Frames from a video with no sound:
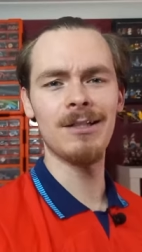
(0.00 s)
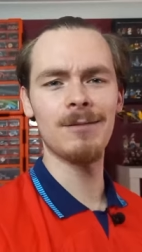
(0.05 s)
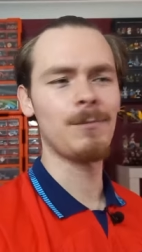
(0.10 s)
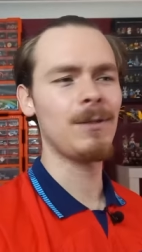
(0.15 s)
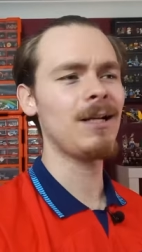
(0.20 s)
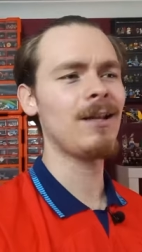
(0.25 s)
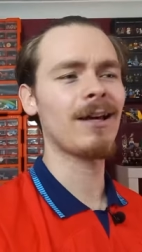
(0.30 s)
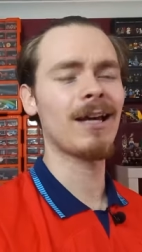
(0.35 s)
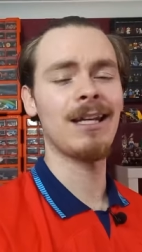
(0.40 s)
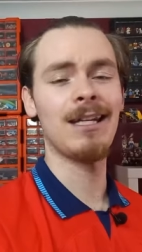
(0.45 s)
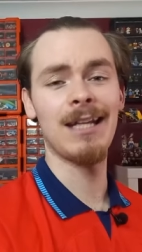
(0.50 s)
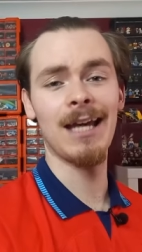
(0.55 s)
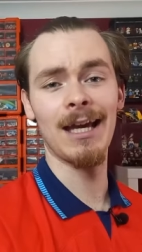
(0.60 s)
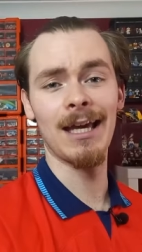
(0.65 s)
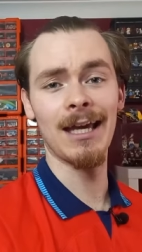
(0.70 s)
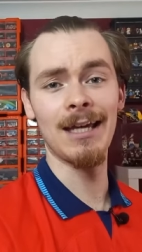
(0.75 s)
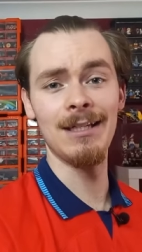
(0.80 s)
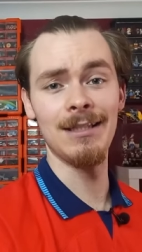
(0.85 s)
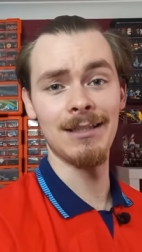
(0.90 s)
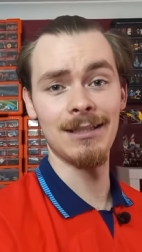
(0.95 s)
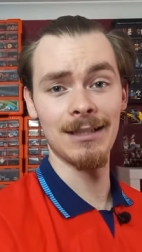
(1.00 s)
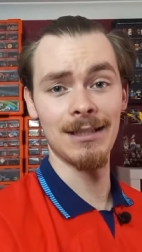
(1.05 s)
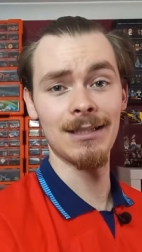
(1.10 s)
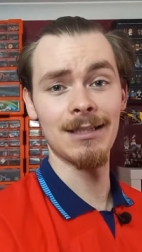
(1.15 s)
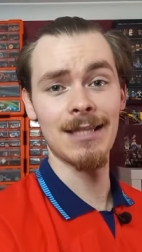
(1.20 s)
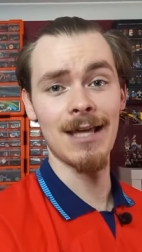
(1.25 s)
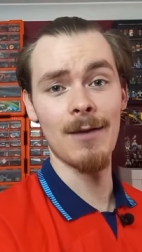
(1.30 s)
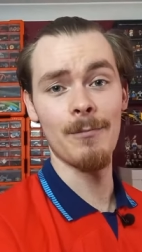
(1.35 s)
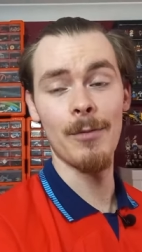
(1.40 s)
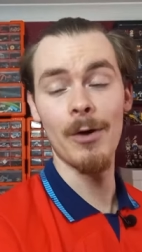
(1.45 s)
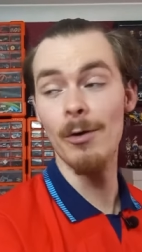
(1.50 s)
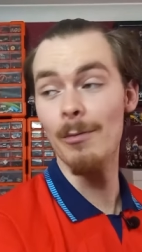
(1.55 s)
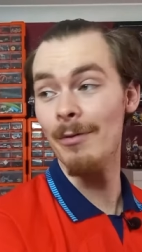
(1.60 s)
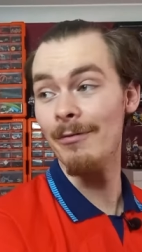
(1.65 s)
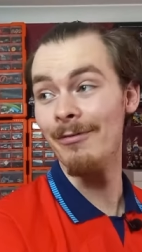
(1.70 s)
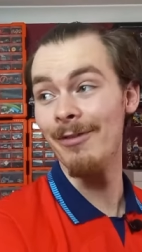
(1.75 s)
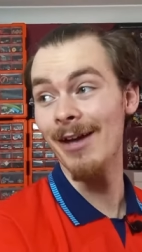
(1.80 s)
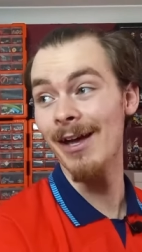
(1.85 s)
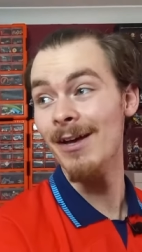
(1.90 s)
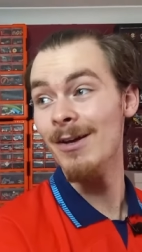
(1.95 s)
it's been like a decade since that Boba
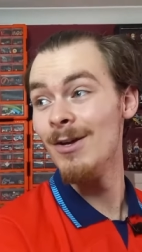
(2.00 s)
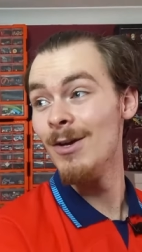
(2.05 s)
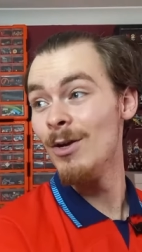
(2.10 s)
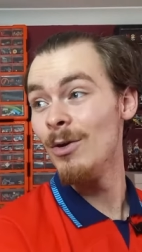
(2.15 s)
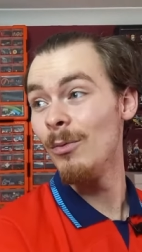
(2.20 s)
Fett